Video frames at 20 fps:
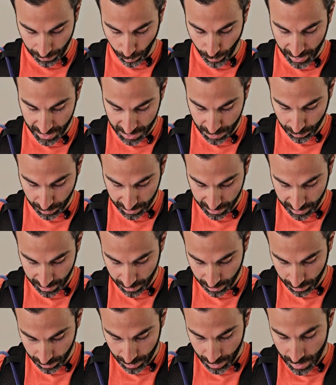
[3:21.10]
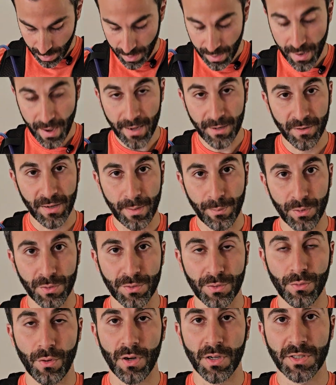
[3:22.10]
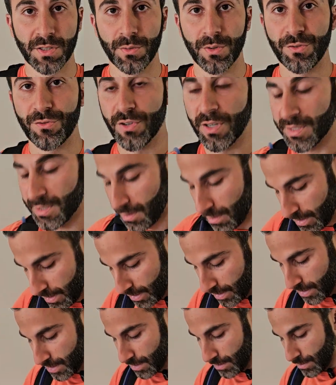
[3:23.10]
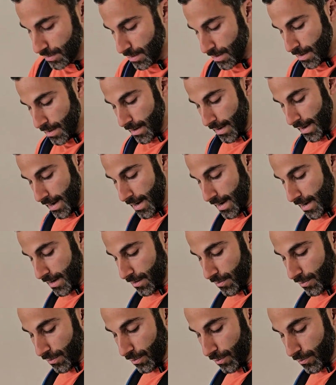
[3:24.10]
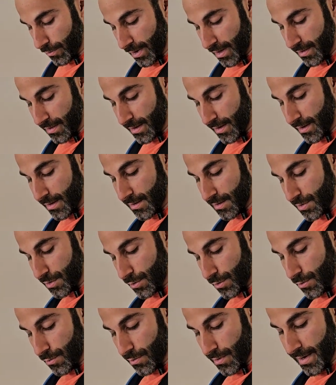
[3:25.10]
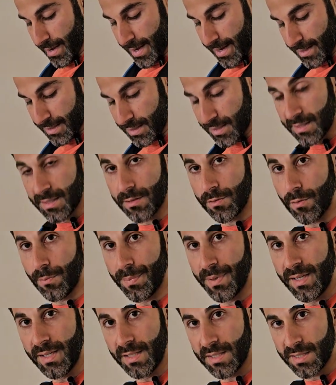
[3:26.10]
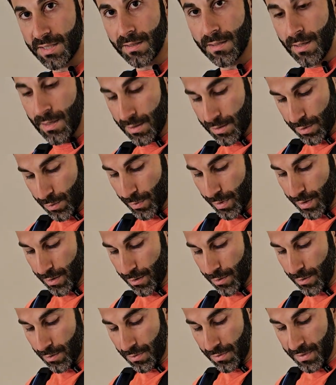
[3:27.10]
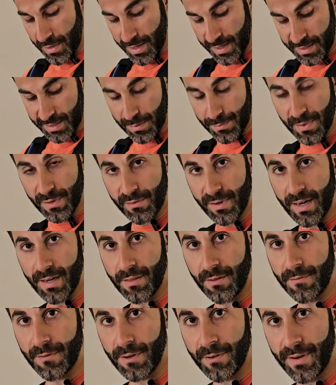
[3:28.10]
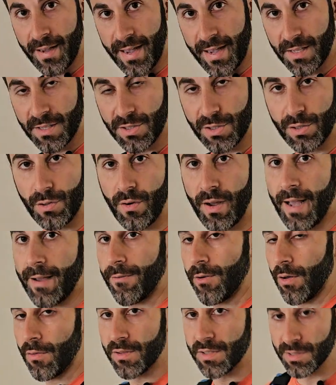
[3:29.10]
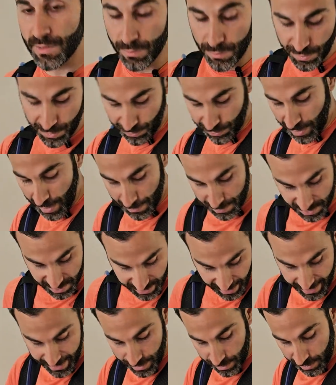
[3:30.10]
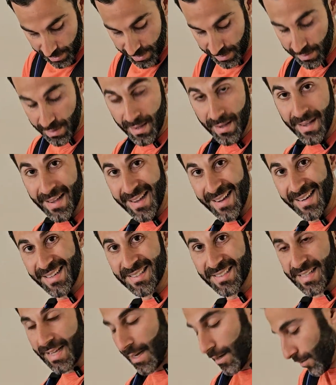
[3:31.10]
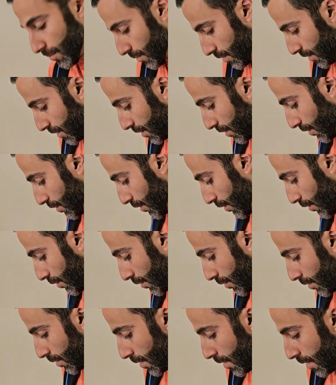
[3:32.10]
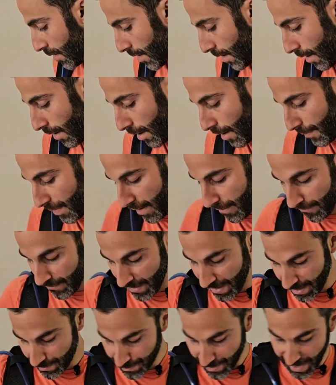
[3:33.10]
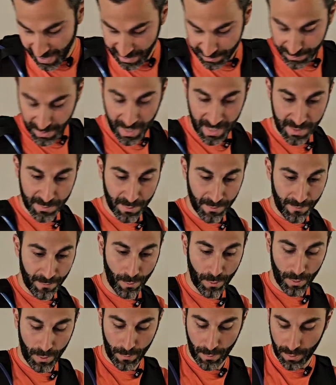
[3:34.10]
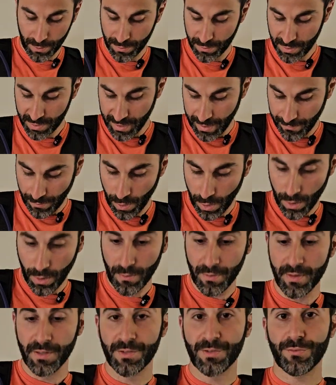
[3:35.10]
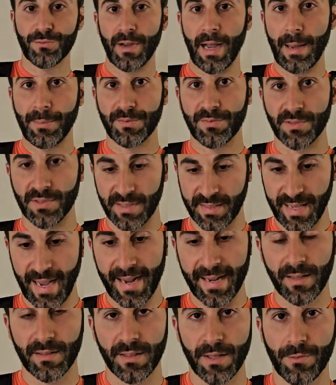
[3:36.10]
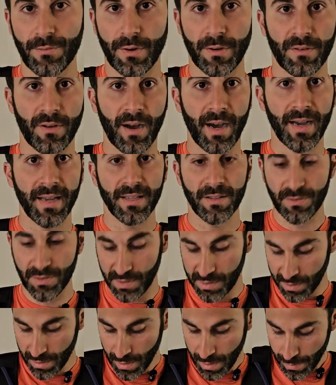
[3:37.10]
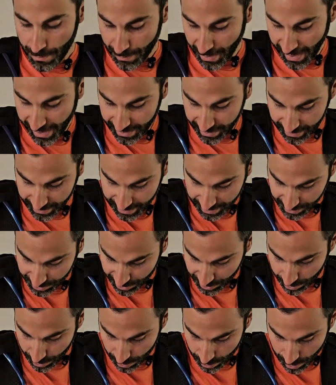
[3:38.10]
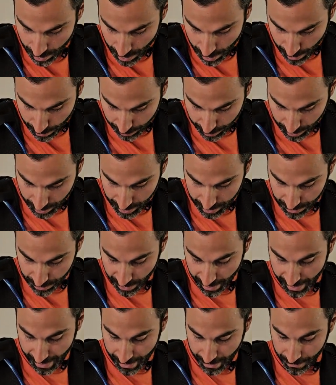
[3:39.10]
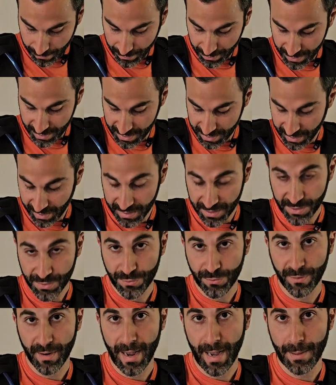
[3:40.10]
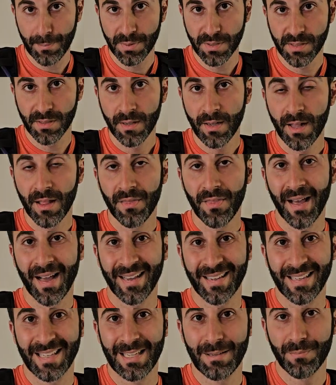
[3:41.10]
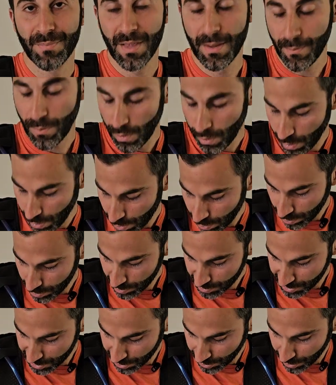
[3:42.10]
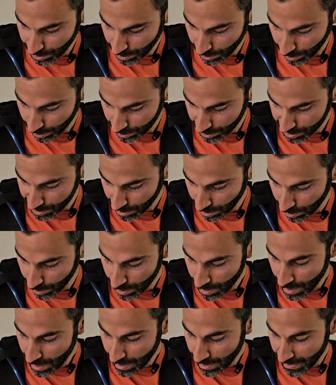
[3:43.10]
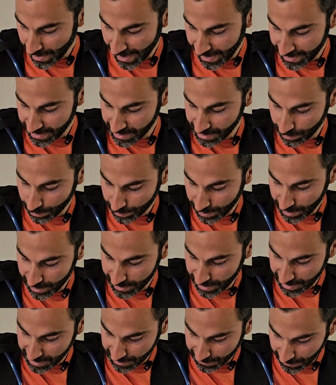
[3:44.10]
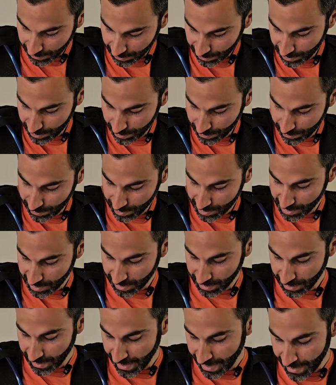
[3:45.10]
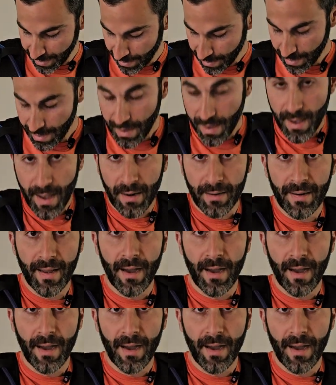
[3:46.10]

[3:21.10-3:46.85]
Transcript: the waist one here, and you're able to also adjust this. And the great thing is too, it has this little piece to where this can be right at the very end, so you don't have all these loose straps dangling. It is now secured. I've had backpacks before where you just have all these straps just dangling throughout the hike, just banging against you, but you have these nice straps that keep them all secured. So that is a really nice function, just like that. And